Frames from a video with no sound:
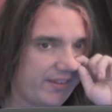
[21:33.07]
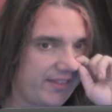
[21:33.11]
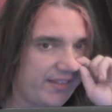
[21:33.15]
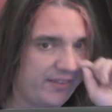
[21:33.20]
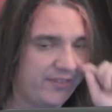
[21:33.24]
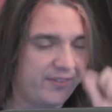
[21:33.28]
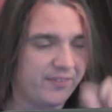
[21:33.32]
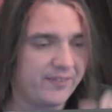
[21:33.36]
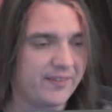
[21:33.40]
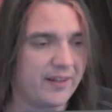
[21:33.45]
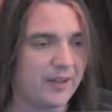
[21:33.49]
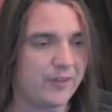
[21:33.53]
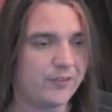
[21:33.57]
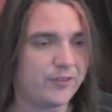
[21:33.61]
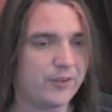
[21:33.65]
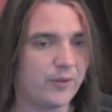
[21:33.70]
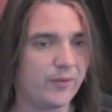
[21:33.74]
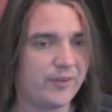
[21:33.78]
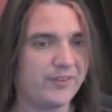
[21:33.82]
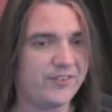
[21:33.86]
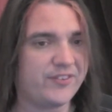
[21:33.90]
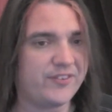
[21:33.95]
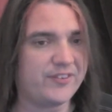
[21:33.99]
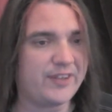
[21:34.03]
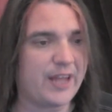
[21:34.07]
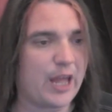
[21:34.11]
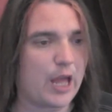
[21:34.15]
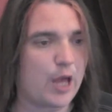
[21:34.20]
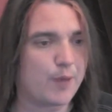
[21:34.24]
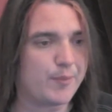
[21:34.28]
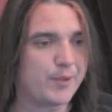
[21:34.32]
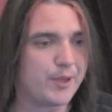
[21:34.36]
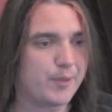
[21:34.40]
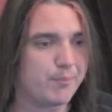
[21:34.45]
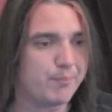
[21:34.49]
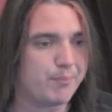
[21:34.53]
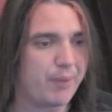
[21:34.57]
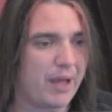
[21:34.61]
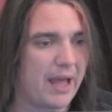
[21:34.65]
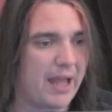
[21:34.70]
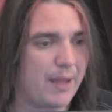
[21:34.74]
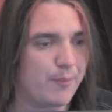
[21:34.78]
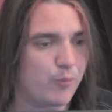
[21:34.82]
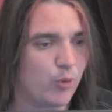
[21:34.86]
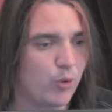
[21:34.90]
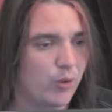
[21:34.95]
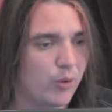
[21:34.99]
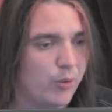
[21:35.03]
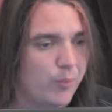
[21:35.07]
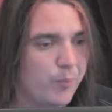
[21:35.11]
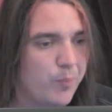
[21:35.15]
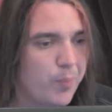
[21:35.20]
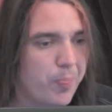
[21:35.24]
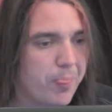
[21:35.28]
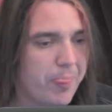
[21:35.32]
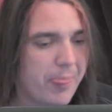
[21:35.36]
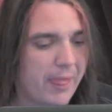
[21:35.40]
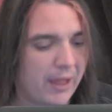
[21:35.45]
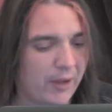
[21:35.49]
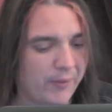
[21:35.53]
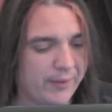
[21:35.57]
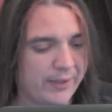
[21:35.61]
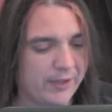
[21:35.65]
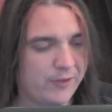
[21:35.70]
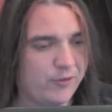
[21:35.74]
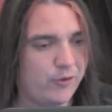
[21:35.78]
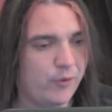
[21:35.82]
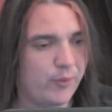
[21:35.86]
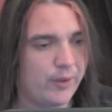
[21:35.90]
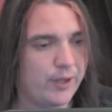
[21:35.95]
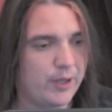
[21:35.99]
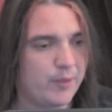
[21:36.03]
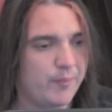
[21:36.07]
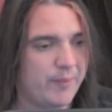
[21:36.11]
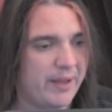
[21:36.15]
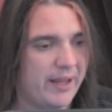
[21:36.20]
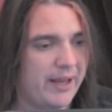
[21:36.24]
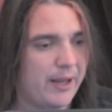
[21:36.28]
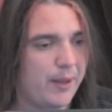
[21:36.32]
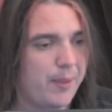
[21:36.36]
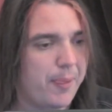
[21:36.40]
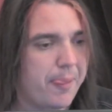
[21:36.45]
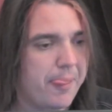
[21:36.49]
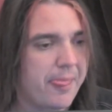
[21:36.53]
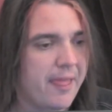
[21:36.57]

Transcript: This is also a stab at the Bible. I'll get to it in a minute.